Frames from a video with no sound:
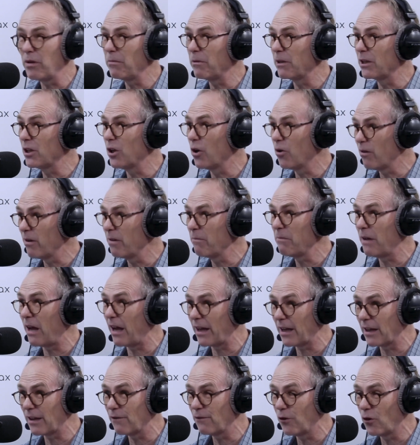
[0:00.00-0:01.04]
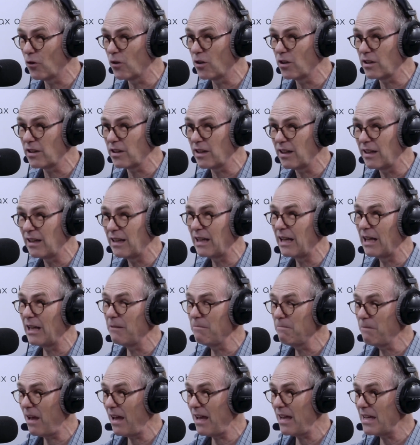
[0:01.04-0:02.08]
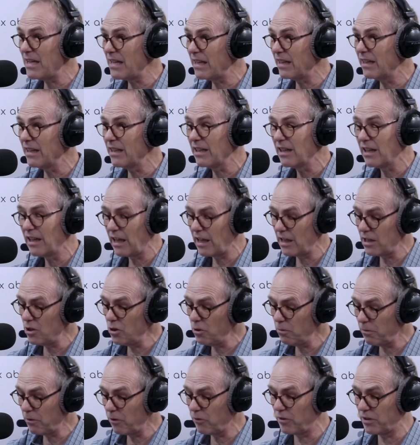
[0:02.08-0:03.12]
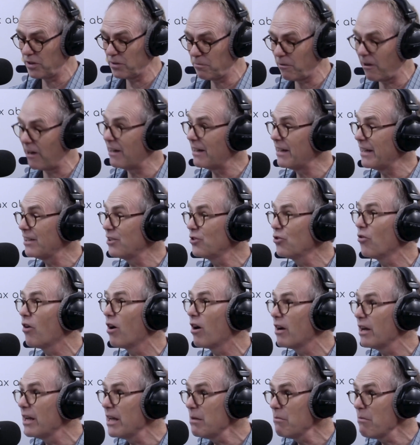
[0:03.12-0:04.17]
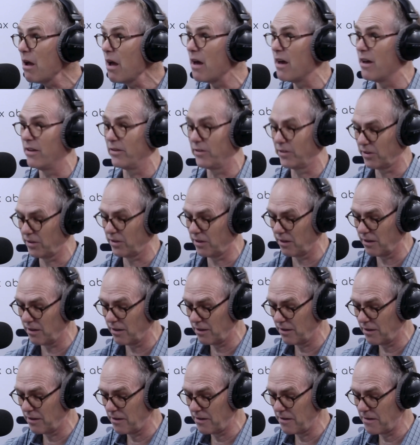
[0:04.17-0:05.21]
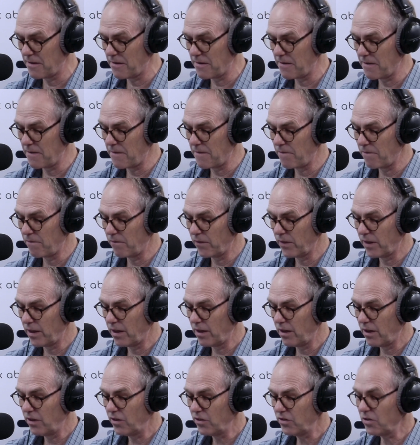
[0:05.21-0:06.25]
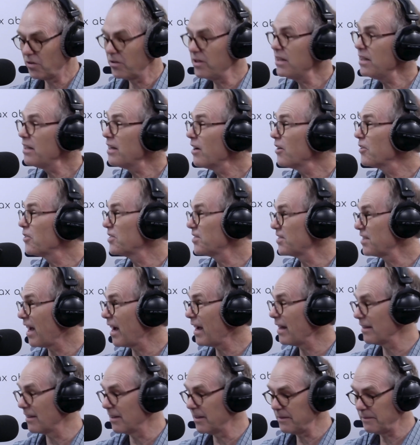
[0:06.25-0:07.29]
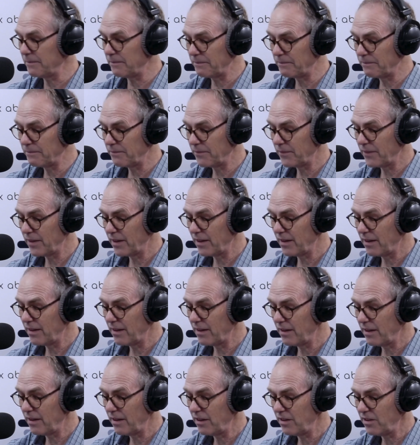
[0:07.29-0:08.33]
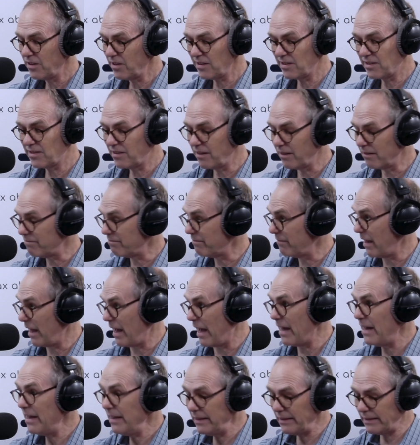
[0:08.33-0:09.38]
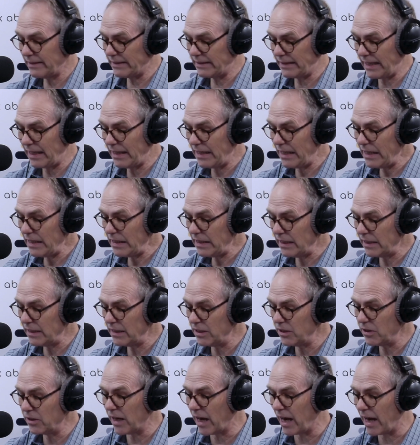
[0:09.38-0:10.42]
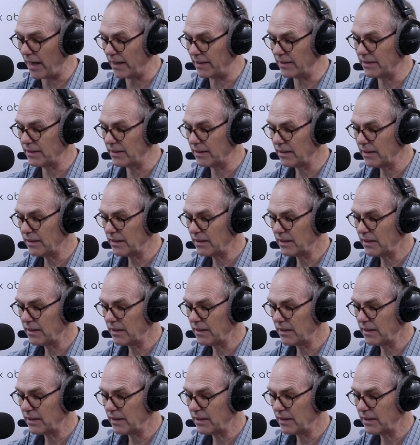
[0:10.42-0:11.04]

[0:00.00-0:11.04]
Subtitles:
We've been going back and forth and paying, and you've been responding to our emails. So he goes silent. Just, you know, I didn't send anything to you guys.